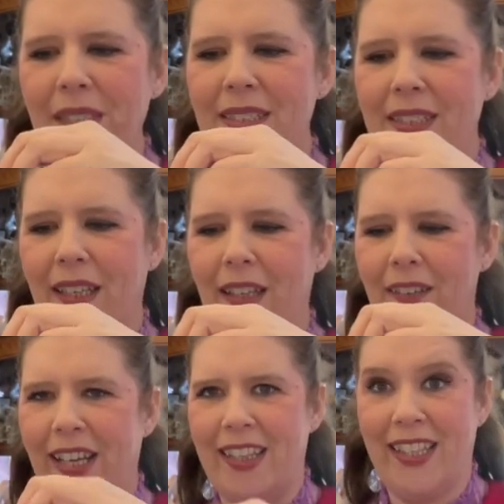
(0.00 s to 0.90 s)
So
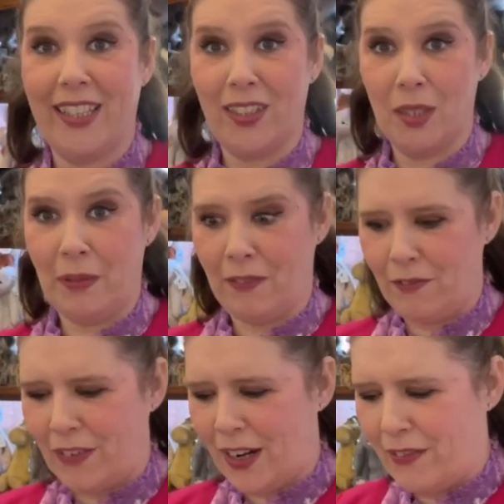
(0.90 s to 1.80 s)
I think they're going to be
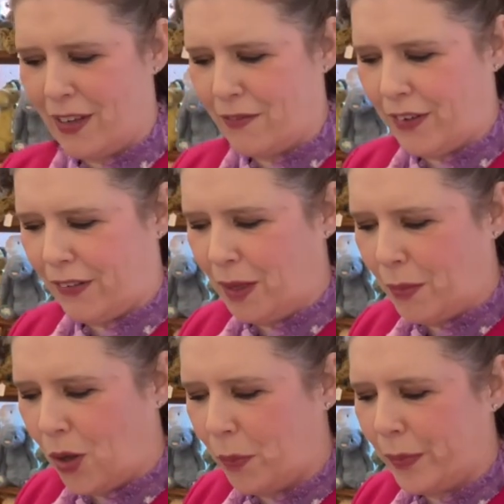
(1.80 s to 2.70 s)
very, very
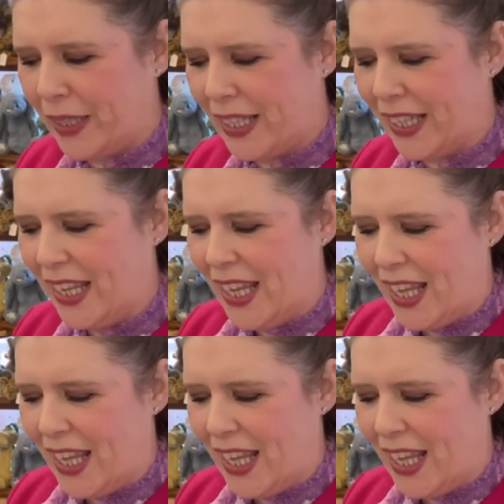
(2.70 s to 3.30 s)
popular.